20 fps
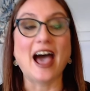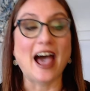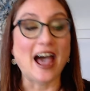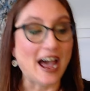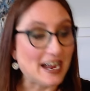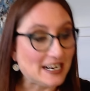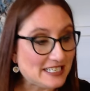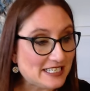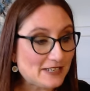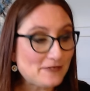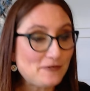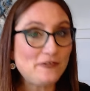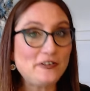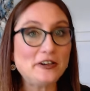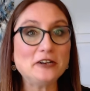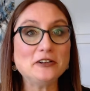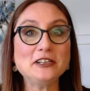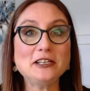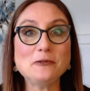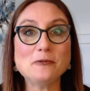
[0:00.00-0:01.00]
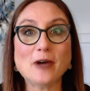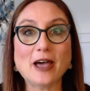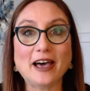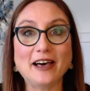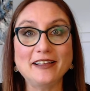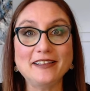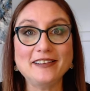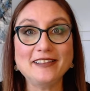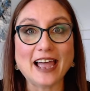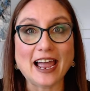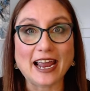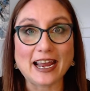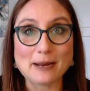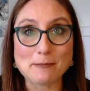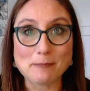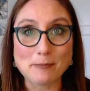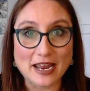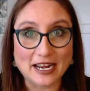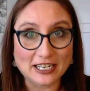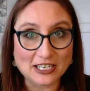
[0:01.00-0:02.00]
I did fairly well. I
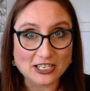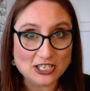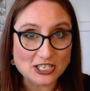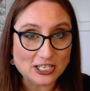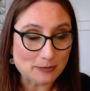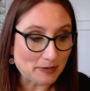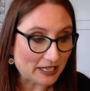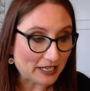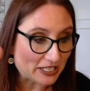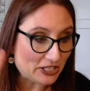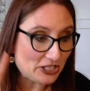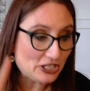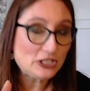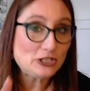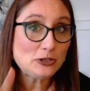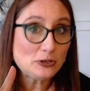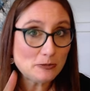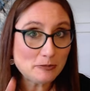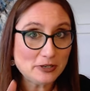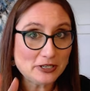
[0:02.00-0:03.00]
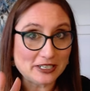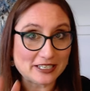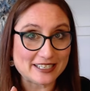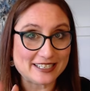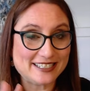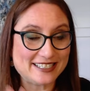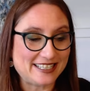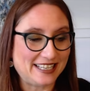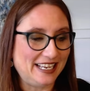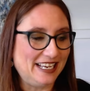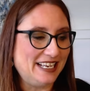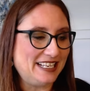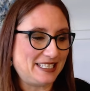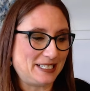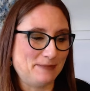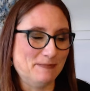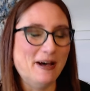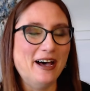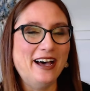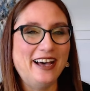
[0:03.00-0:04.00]
managed to pick two books
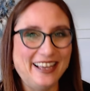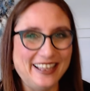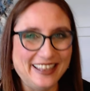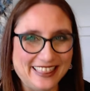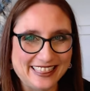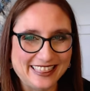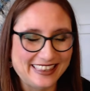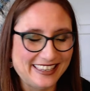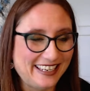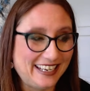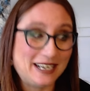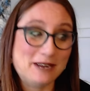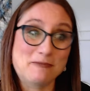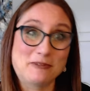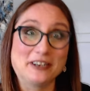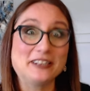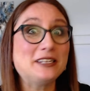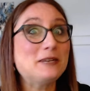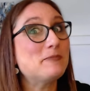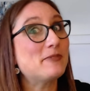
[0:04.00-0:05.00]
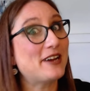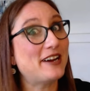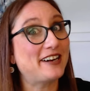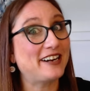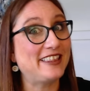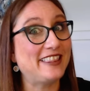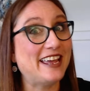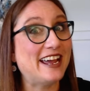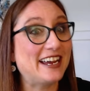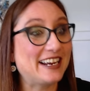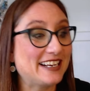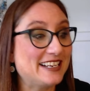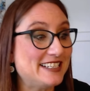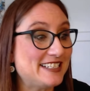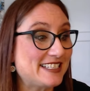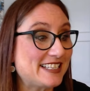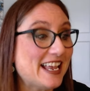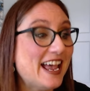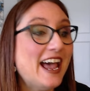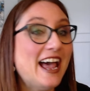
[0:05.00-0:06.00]
this month, and I'm really proud of that
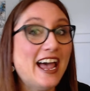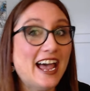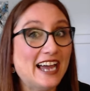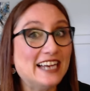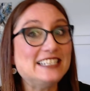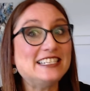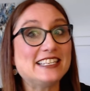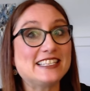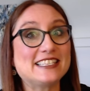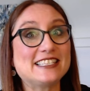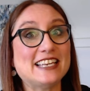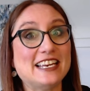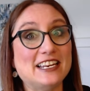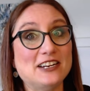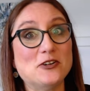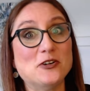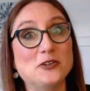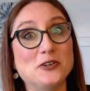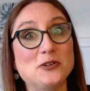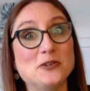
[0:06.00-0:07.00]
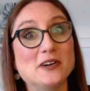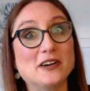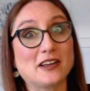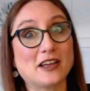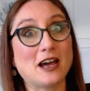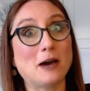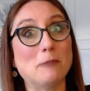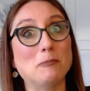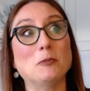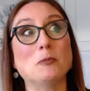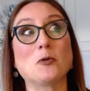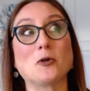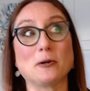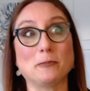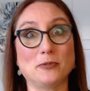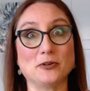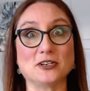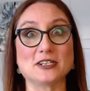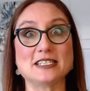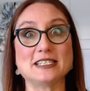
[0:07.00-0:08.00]
because I did say no to a couple more
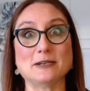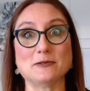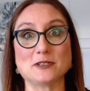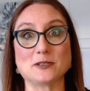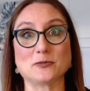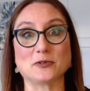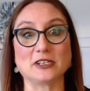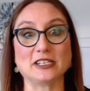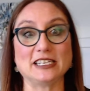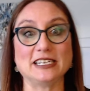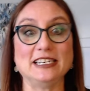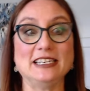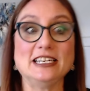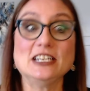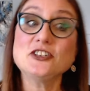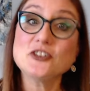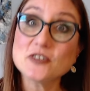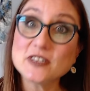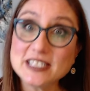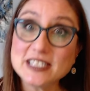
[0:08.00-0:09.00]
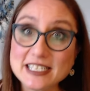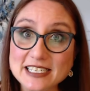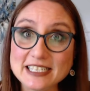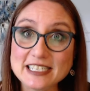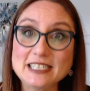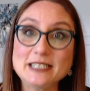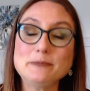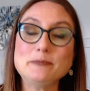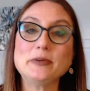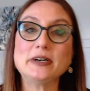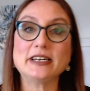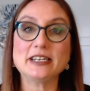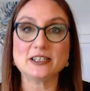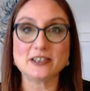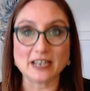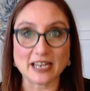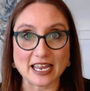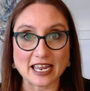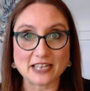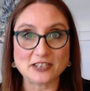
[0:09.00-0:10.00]
books I was really interested in, but
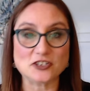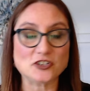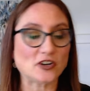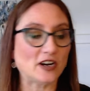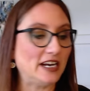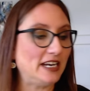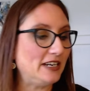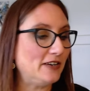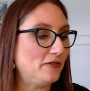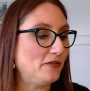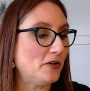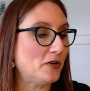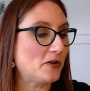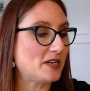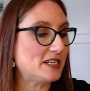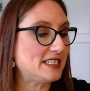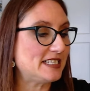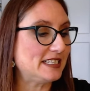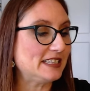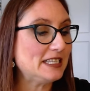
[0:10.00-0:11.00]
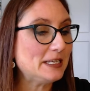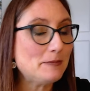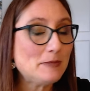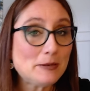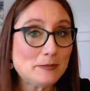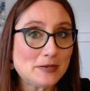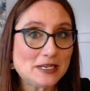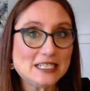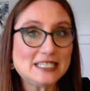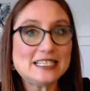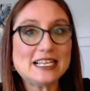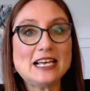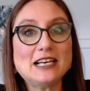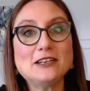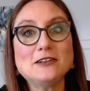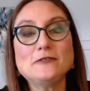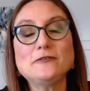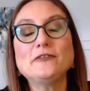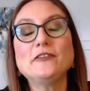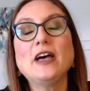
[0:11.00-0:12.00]
again, trying to focus and limit
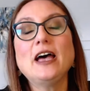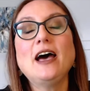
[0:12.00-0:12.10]
myself.